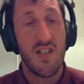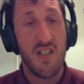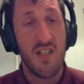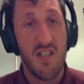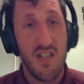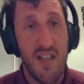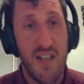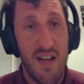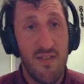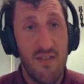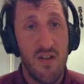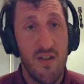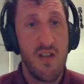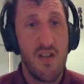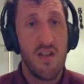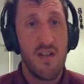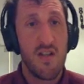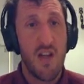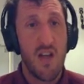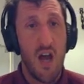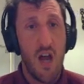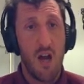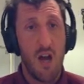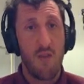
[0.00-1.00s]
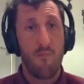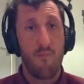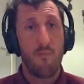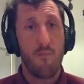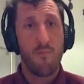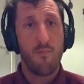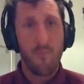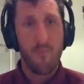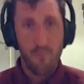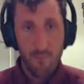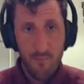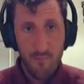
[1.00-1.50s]
and 7. So
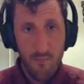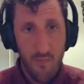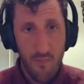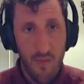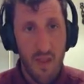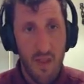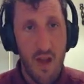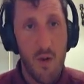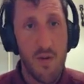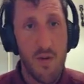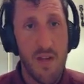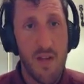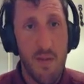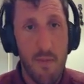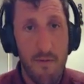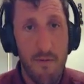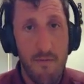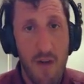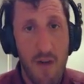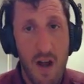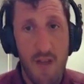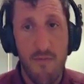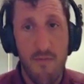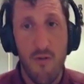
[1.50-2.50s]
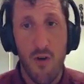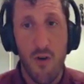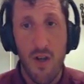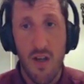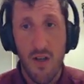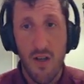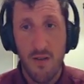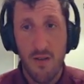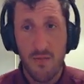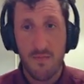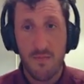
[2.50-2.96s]
there was number 5 for you.